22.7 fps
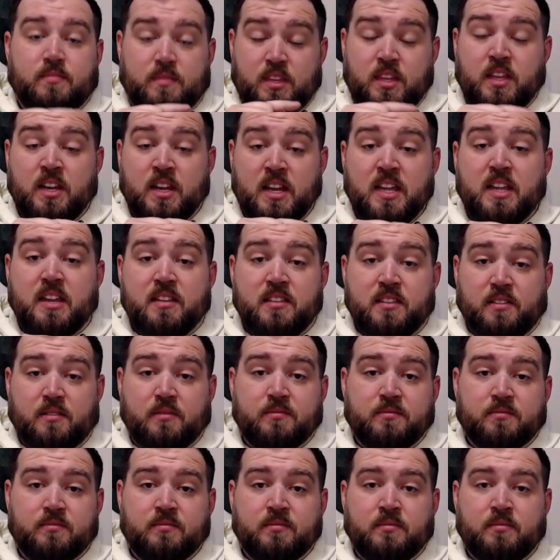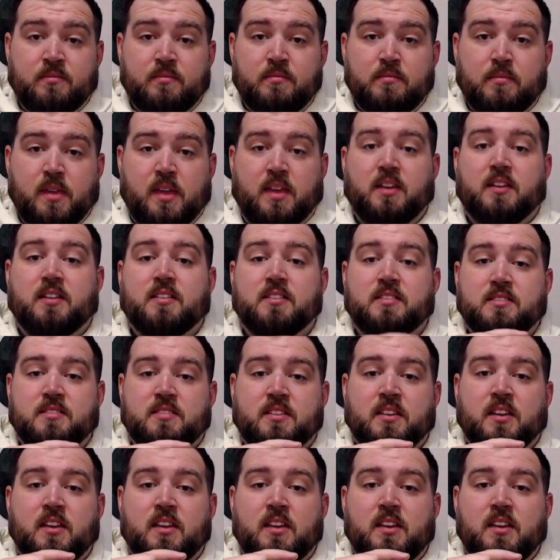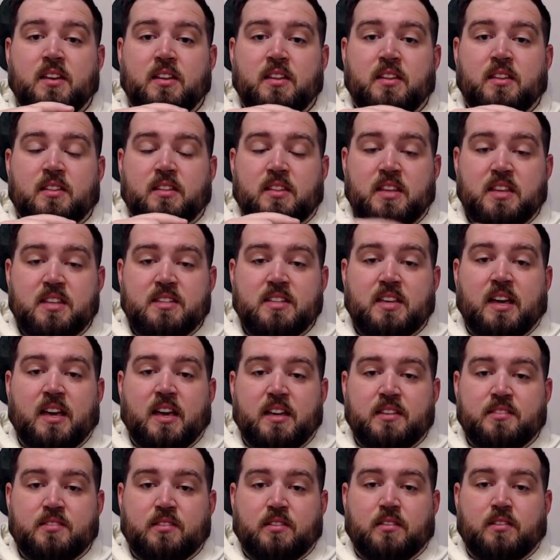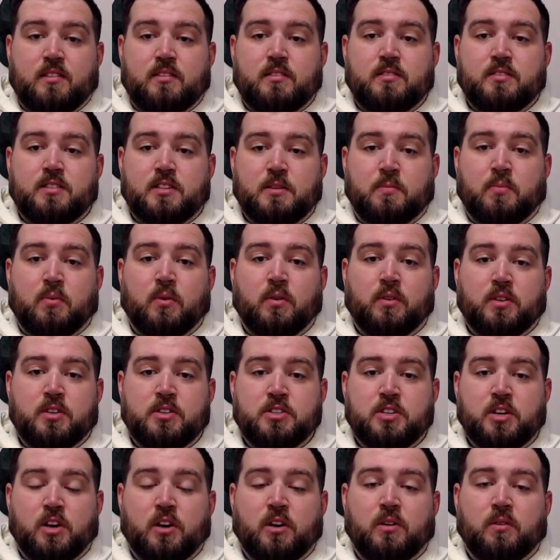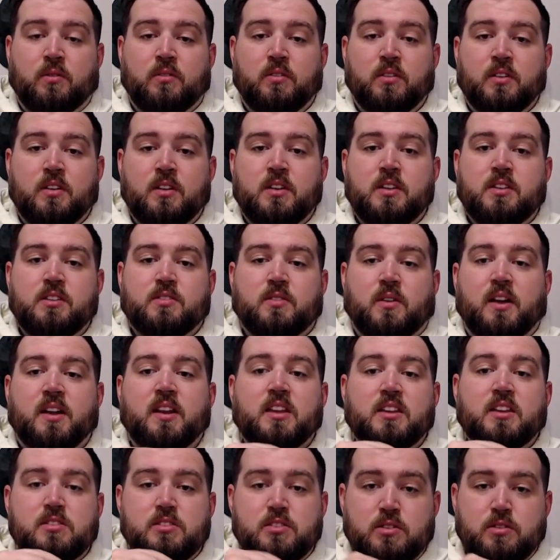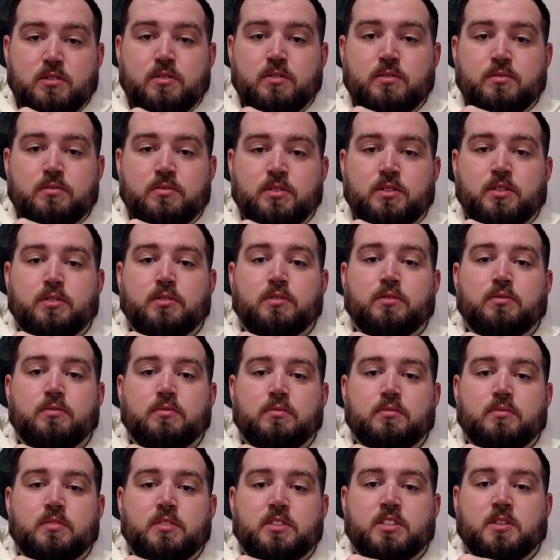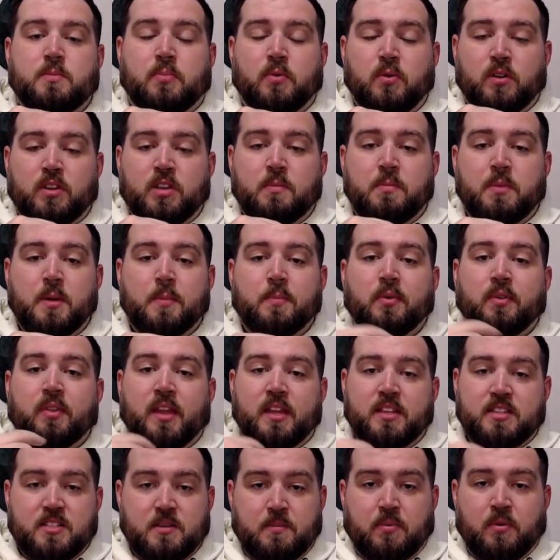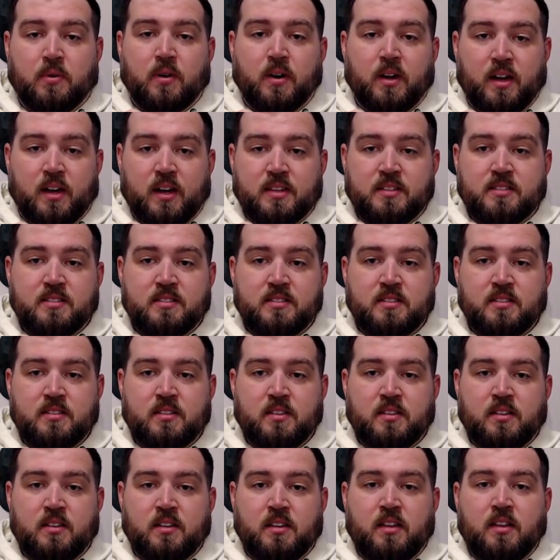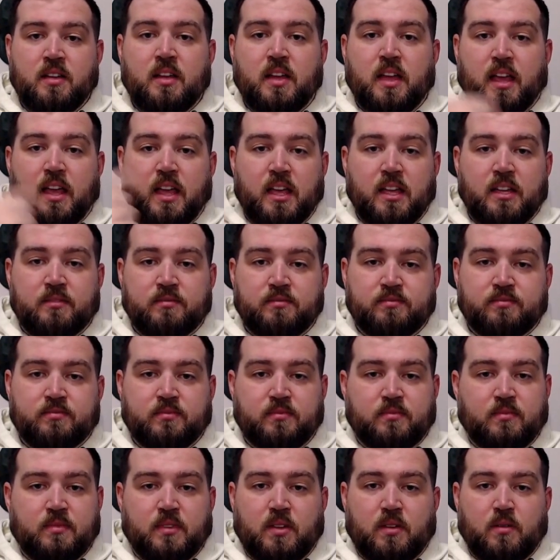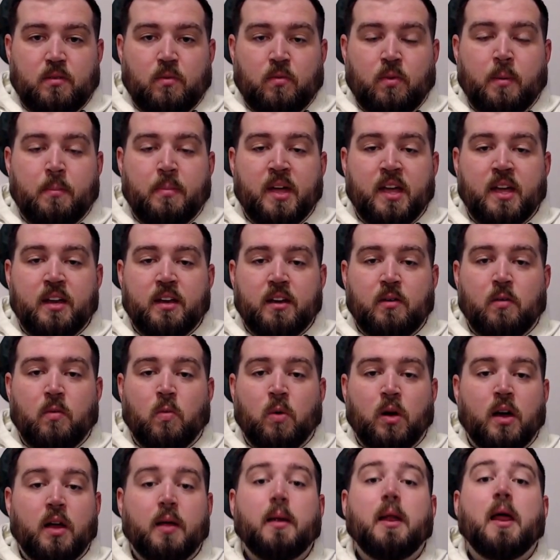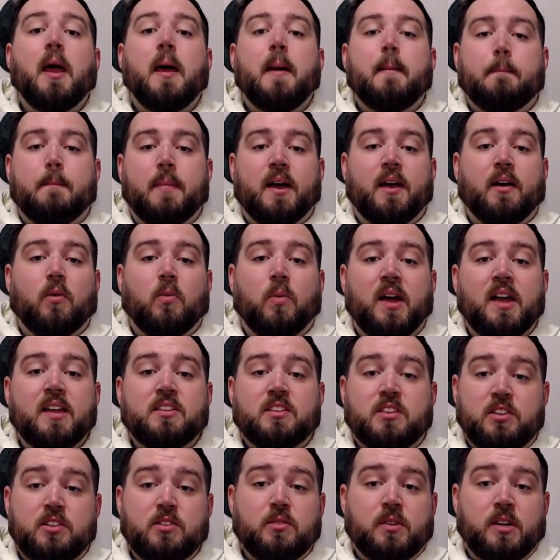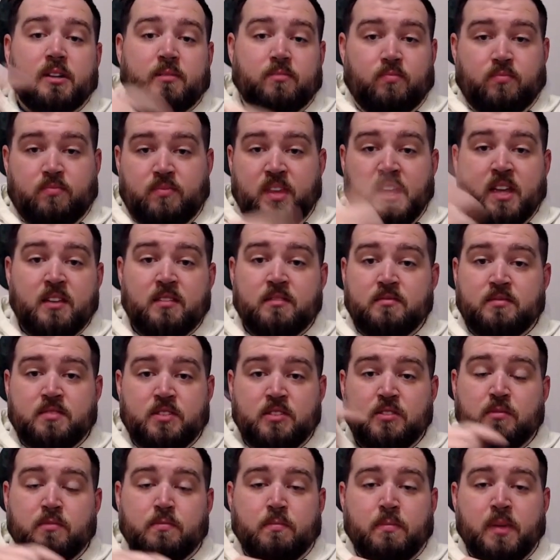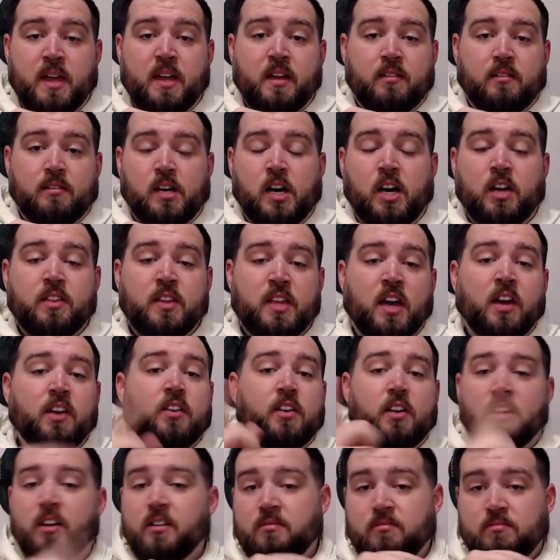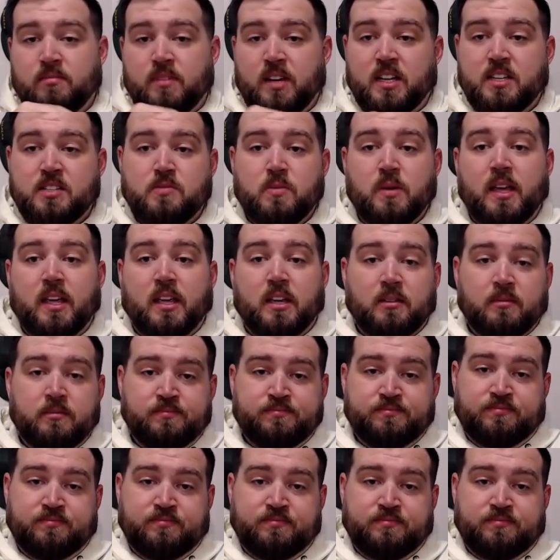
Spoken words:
you need to, because these guys are supporting the show. So I need you to support the people that support us. And what better way to do it than to bet on the under next week?